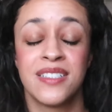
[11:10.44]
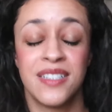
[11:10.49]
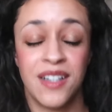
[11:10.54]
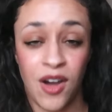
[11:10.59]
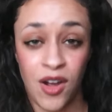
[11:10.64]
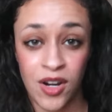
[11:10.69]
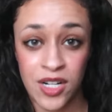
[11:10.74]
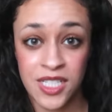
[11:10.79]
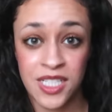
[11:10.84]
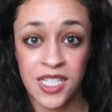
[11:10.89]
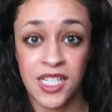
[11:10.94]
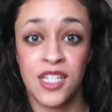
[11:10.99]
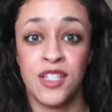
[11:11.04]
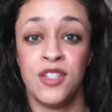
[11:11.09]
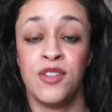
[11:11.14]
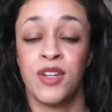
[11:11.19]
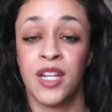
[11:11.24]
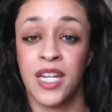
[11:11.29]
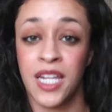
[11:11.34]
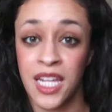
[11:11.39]
honestly,
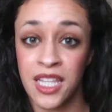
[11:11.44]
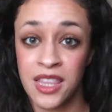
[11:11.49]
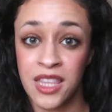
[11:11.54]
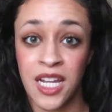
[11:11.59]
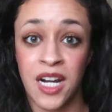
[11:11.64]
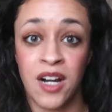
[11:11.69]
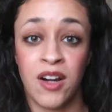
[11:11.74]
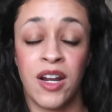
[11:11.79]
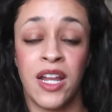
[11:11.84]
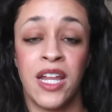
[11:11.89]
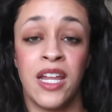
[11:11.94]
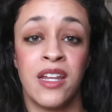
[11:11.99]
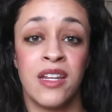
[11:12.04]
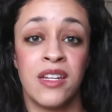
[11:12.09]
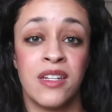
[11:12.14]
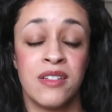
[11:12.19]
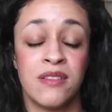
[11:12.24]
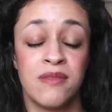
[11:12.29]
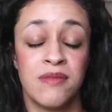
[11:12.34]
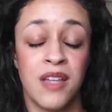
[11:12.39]
you can get there
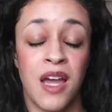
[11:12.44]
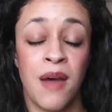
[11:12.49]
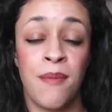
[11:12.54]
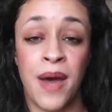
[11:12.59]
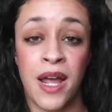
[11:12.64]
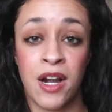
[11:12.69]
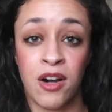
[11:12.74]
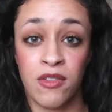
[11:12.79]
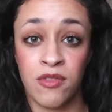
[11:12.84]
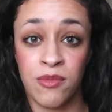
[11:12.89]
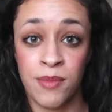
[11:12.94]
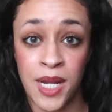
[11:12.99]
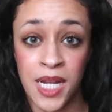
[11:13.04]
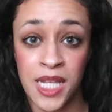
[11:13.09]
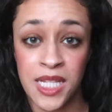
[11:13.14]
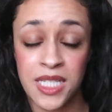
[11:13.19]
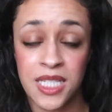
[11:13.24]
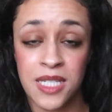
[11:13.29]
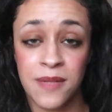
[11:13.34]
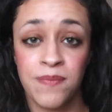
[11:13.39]
in a matter of
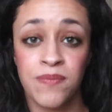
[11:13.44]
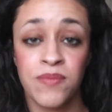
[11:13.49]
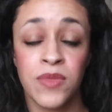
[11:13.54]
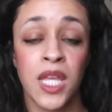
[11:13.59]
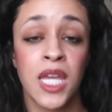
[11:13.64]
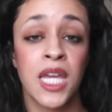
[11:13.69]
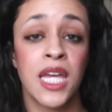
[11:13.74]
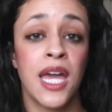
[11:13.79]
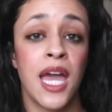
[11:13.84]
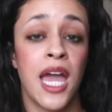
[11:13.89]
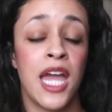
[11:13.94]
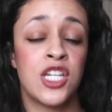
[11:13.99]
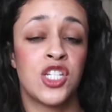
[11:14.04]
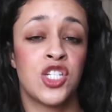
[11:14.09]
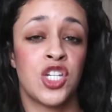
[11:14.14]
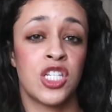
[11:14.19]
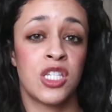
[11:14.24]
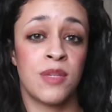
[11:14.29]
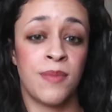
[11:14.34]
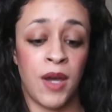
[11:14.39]
minutes. It's
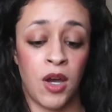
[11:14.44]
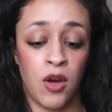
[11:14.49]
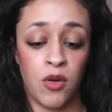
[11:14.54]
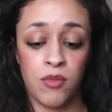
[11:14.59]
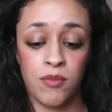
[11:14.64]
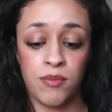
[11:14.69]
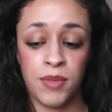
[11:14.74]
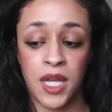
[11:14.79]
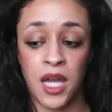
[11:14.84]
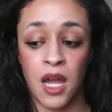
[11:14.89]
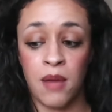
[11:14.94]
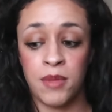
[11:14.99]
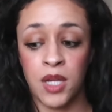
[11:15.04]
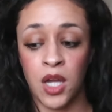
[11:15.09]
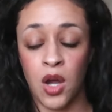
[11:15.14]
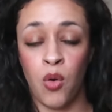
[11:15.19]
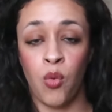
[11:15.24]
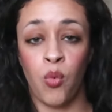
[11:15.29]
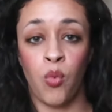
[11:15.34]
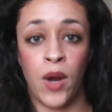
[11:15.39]
just about becoming
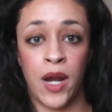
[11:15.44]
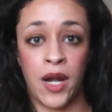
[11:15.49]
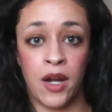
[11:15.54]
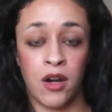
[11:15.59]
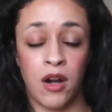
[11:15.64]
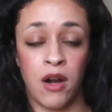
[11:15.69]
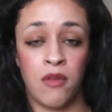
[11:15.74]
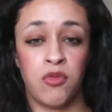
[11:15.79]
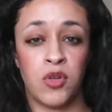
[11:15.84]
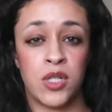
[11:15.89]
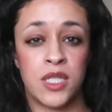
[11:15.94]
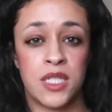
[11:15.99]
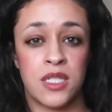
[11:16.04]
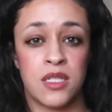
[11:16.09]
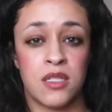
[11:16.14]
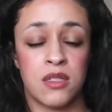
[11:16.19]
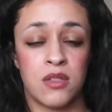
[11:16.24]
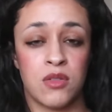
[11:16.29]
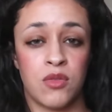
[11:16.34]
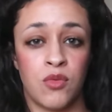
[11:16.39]
aware of
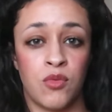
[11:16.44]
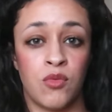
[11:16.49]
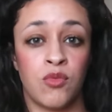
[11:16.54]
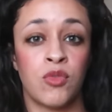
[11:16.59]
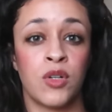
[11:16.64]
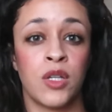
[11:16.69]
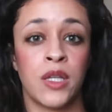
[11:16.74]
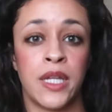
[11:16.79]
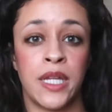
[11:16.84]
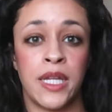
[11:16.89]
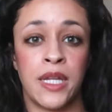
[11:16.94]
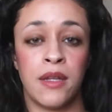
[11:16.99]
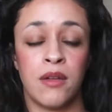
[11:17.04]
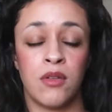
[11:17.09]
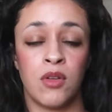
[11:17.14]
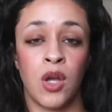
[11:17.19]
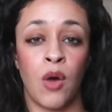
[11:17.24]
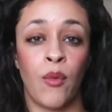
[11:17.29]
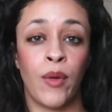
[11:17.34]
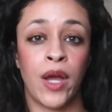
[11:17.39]
what's really
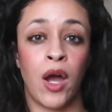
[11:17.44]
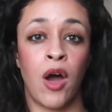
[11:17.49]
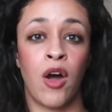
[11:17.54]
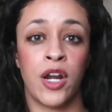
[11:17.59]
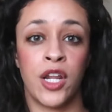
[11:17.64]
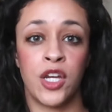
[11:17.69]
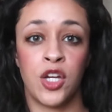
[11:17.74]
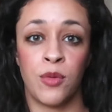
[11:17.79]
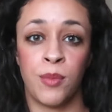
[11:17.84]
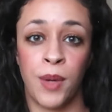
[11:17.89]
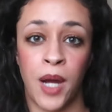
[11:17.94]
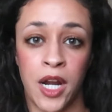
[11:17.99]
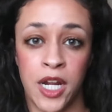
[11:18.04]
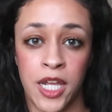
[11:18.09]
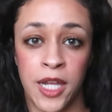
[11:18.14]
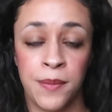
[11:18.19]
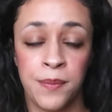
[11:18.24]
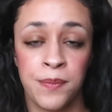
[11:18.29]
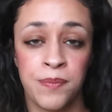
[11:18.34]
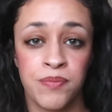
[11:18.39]
going on in your
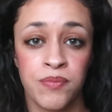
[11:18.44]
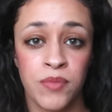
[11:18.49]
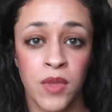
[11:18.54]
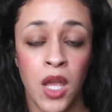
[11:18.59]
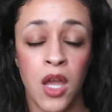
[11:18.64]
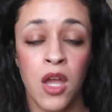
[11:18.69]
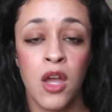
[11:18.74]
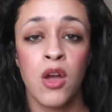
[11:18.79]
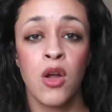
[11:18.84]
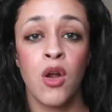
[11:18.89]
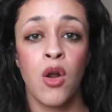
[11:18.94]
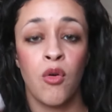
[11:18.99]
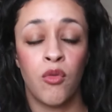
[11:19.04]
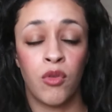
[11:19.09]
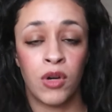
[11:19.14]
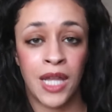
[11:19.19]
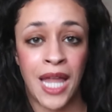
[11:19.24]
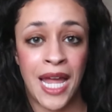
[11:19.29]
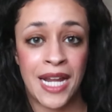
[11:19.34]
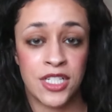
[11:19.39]
body.
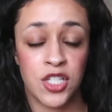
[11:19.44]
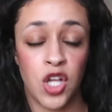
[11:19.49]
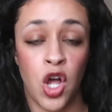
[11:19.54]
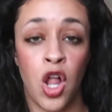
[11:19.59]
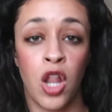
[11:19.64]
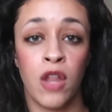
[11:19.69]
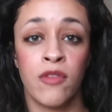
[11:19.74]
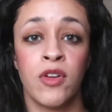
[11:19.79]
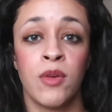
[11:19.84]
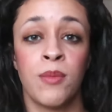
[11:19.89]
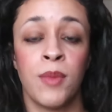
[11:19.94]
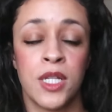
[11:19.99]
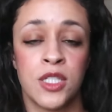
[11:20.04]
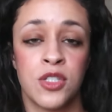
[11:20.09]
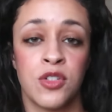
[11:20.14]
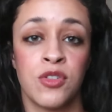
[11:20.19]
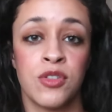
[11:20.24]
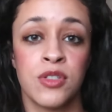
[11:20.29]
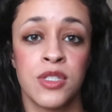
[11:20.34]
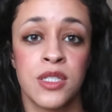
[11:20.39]
Relax all of your
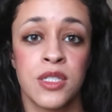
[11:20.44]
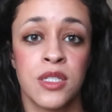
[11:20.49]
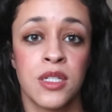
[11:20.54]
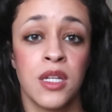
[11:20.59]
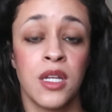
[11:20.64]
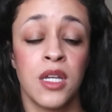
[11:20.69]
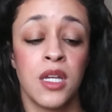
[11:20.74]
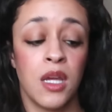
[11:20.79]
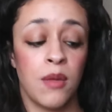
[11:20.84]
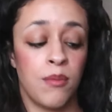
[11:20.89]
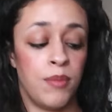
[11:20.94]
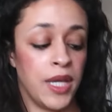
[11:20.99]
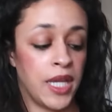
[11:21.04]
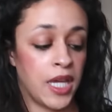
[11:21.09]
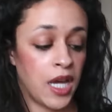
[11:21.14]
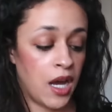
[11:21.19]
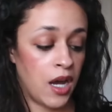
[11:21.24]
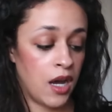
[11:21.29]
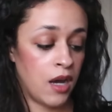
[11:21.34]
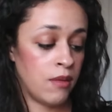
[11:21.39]
muscles,
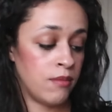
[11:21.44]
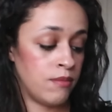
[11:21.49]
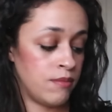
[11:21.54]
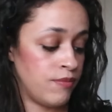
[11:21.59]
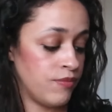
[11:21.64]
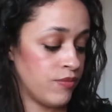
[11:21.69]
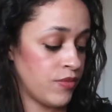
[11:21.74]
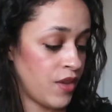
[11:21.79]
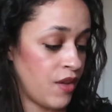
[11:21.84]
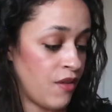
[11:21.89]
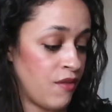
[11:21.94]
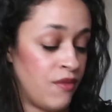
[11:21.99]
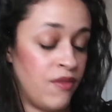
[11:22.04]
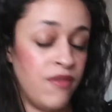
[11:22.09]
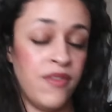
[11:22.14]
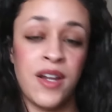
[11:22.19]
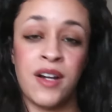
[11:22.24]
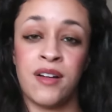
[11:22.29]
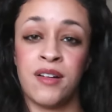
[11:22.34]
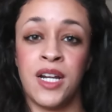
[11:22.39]
become
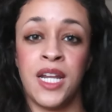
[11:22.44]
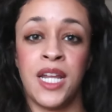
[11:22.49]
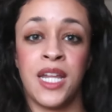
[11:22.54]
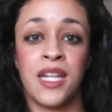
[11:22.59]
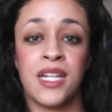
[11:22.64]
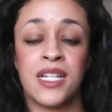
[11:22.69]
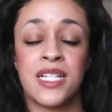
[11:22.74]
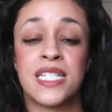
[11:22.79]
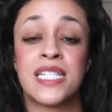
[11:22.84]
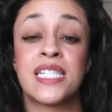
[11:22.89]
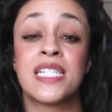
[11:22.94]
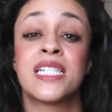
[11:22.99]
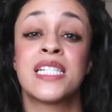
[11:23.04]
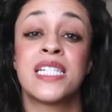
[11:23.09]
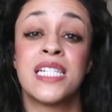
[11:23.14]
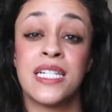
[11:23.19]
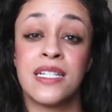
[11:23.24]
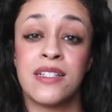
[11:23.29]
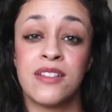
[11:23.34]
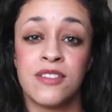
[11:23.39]
very
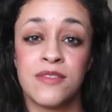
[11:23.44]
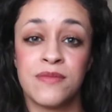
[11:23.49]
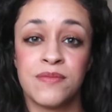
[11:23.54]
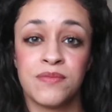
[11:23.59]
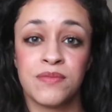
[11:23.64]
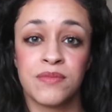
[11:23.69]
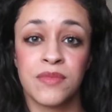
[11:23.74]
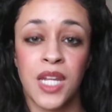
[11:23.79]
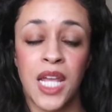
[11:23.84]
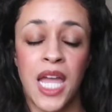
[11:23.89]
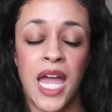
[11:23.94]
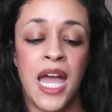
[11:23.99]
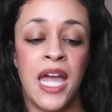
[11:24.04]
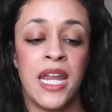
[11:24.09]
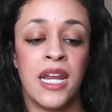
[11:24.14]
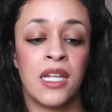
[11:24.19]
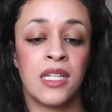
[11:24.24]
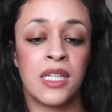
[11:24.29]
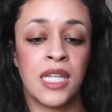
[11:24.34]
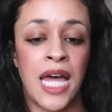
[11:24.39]
still,
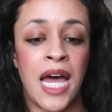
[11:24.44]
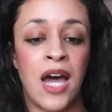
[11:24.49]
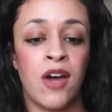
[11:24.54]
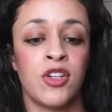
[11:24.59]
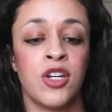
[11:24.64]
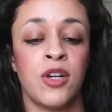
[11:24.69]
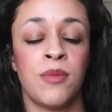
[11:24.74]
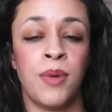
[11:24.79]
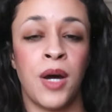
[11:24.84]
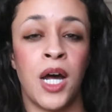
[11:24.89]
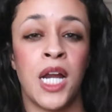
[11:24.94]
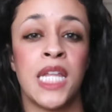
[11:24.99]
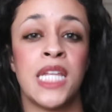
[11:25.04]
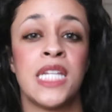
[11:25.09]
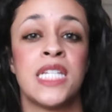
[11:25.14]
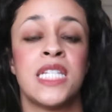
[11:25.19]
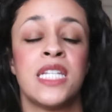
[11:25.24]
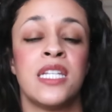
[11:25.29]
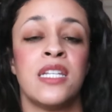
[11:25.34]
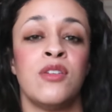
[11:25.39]
and allow your body
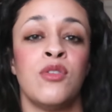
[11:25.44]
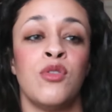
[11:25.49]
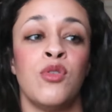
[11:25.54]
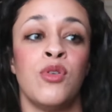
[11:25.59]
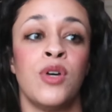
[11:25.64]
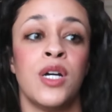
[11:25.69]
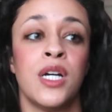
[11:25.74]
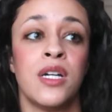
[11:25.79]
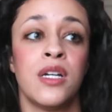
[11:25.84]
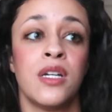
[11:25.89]
to